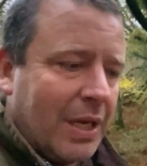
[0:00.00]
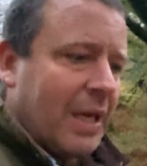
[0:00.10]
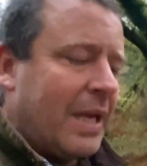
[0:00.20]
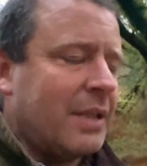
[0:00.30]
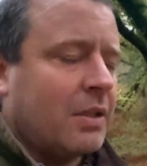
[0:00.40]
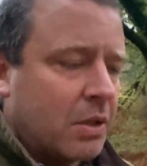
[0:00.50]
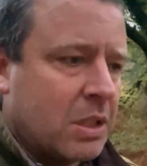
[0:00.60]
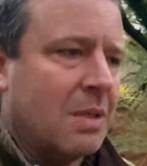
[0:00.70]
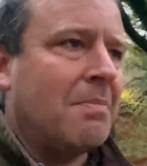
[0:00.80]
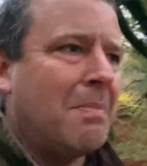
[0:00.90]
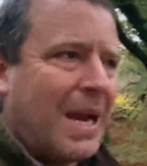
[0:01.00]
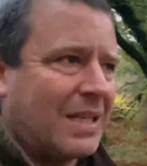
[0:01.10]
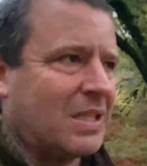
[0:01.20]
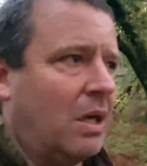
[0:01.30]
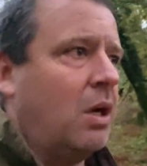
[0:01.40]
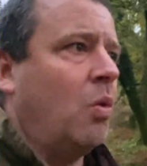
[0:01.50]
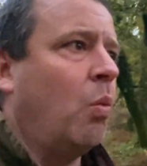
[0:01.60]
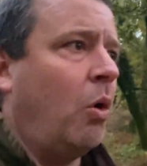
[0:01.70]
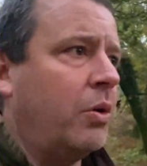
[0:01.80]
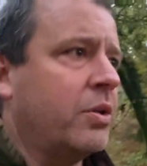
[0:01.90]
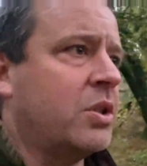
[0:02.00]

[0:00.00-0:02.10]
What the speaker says: It doesn't matter what